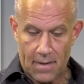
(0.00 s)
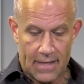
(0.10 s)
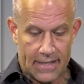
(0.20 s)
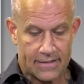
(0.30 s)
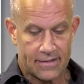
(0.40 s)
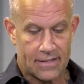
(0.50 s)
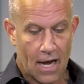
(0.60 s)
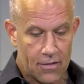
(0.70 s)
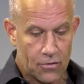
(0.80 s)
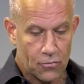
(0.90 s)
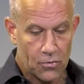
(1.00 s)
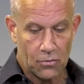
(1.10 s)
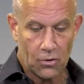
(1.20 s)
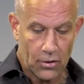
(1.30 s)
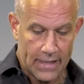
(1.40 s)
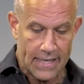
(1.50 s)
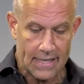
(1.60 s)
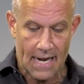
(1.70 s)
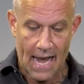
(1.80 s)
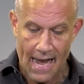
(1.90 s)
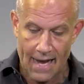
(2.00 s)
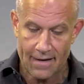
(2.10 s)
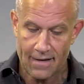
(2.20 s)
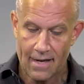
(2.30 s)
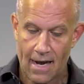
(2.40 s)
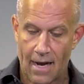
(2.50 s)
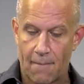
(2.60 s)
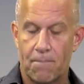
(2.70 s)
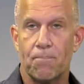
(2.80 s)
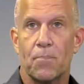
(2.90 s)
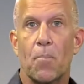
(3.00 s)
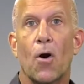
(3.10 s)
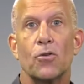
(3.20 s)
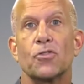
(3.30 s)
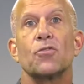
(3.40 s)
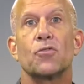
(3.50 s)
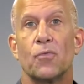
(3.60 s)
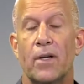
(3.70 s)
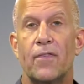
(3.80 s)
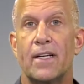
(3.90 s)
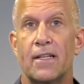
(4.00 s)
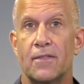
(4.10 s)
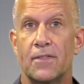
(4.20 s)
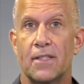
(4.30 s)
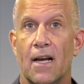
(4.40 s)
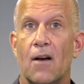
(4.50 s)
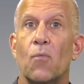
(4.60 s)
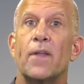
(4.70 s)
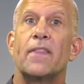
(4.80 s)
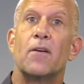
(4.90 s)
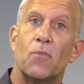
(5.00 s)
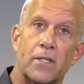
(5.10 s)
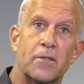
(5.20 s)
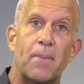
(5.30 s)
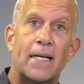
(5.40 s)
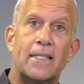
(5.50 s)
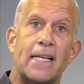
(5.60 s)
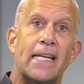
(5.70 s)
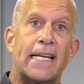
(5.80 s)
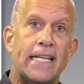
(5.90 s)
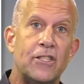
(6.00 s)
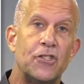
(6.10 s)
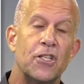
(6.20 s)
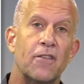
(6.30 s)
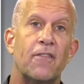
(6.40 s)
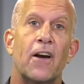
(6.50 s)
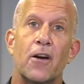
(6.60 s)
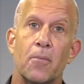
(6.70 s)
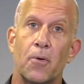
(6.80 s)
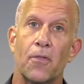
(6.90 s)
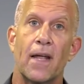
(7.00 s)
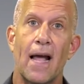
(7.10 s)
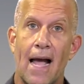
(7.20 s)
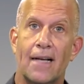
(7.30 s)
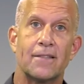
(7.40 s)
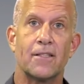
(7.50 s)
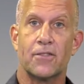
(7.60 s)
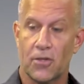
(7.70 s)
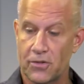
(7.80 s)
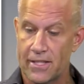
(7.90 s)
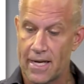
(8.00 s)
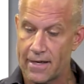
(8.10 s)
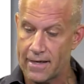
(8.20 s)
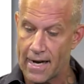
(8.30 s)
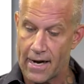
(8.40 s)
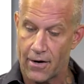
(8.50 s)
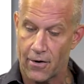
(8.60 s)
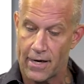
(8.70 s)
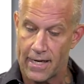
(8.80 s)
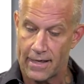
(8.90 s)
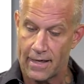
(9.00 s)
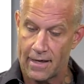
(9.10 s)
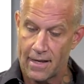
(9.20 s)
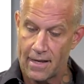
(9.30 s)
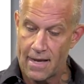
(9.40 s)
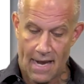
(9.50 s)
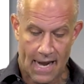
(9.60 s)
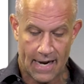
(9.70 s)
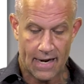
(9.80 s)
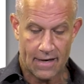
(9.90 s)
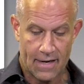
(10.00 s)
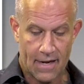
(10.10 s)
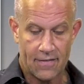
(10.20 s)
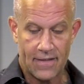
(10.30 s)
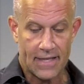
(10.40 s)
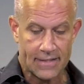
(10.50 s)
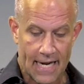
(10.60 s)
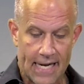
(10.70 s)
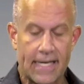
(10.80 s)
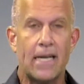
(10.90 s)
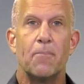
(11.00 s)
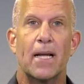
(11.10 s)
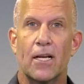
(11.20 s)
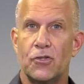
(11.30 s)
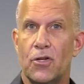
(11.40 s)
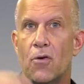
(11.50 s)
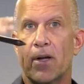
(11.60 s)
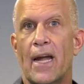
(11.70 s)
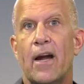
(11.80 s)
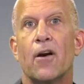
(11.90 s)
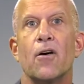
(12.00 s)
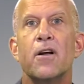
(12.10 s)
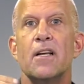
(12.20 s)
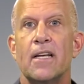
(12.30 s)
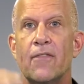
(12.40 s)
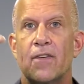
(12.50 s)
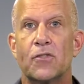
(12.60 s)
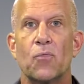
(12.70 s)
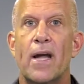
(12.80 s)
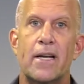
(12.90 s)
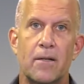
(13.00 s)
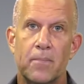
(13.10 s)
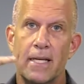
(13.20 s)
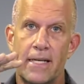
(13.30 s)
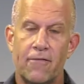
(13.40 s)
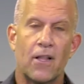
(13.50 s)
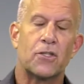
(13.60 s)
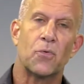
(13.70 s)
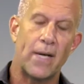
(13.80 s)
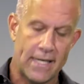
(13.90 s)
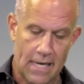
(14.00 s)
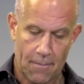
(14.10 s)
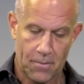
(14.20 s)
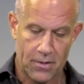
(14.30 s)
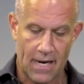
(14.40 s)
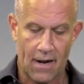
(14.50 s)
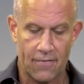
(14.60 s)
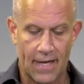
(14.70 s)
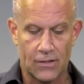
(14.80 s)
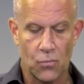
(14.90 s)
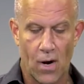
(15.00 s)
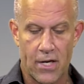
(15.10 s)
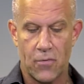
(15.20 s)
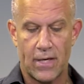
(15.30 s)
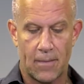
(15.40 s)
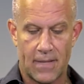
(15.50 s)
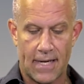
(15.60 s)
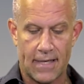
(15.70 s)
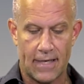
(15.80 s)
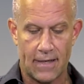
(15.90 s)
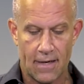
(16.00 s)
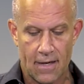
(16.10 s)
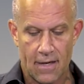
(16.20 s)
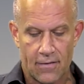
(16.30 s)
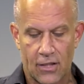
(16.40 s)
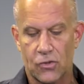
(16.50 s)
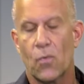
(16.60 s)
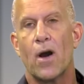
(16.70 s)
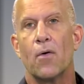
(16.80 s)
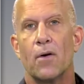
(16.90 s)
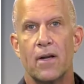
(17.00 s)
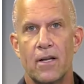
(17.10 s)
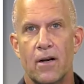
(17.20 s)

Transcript: is done through looking at partial derivatives with respect to each variable that has associated error in it. And then taking, because you don't care if it's randomly fluctuating up or down, that's why you end up taking the square,